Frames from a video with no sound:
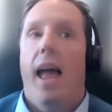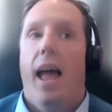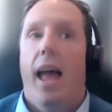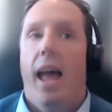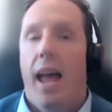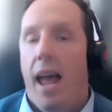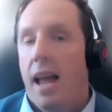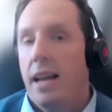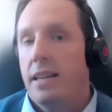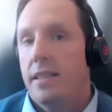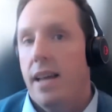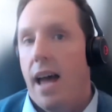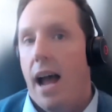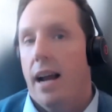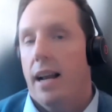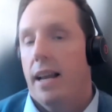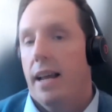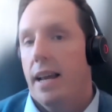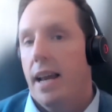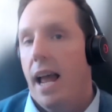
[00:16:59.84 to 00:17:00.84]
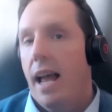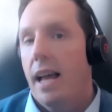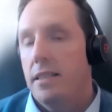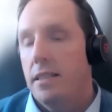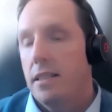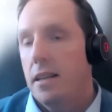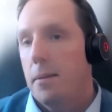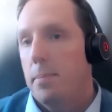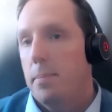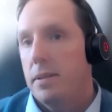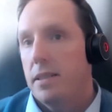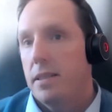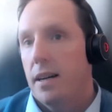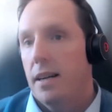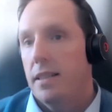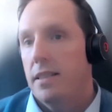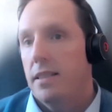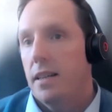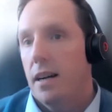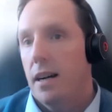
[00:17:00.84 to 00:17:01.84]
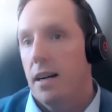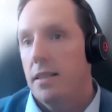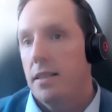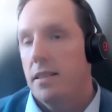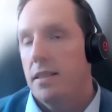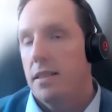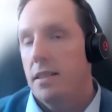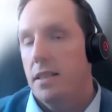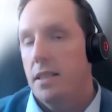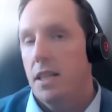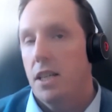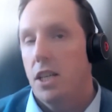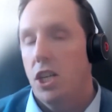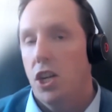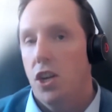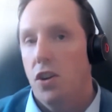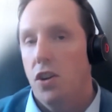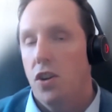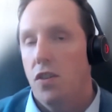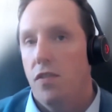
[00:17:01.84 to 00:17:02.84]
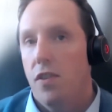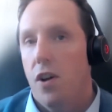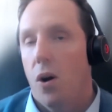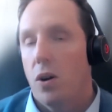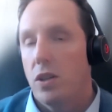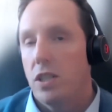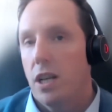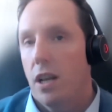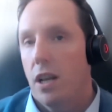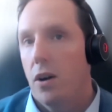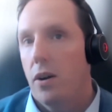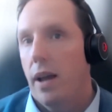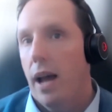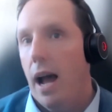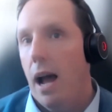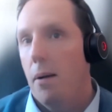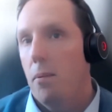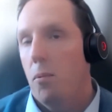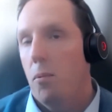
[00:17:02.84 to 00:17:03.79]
Exactly, and it isn't a precise science, and you've got to look at